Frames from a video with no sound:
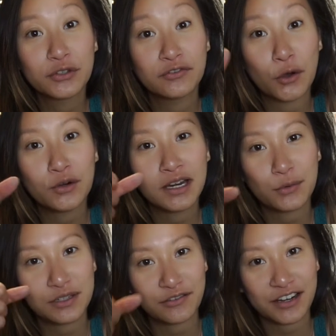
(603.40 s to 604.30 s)
the phone and
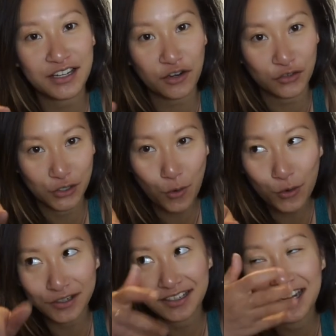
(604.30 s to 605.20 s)
it was already on
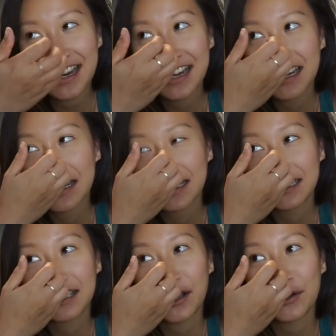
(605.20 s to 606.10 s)
record.
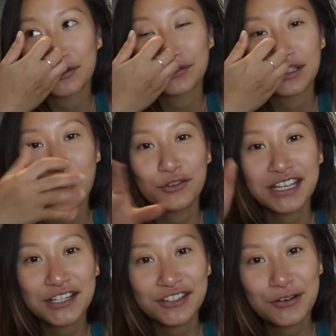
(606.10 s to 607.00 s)
So the whole
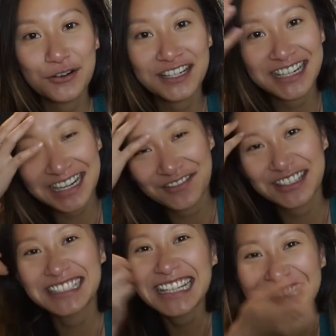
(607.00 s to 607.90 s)
thing is recorded. I'm
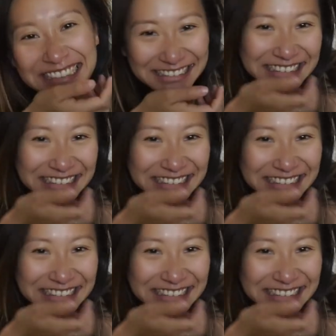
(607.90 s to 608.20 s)
just like,